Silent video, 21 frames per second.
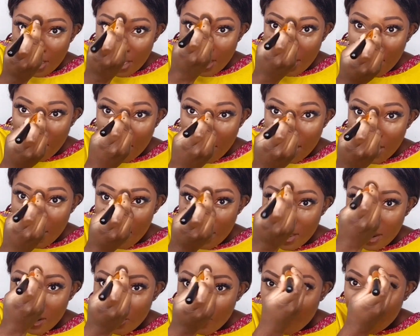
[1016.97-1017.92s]

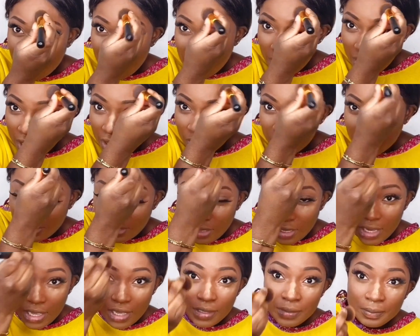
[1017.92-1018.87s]

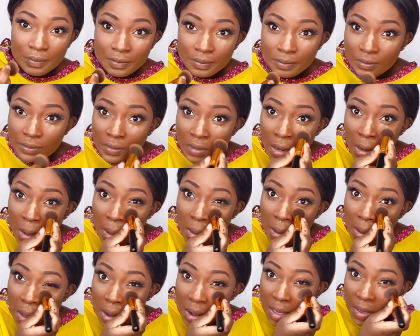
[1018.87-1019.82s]
Bohanomaniam.
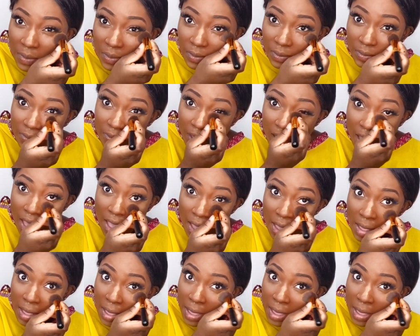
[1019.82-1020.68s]
And I feel for her.